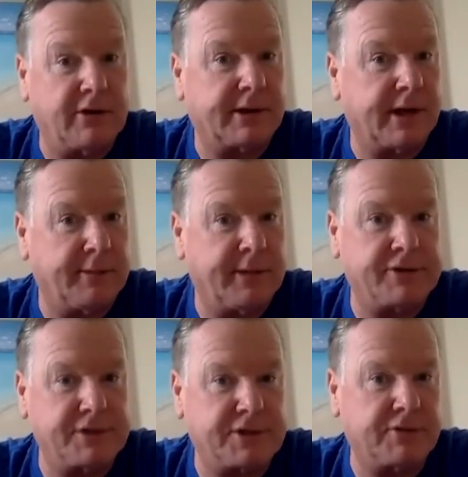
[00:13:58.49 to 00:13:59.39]
Hook
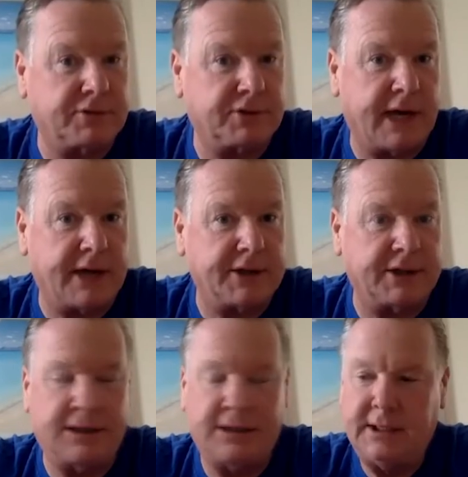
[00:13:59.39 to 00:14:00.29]
Elementary School tragedy,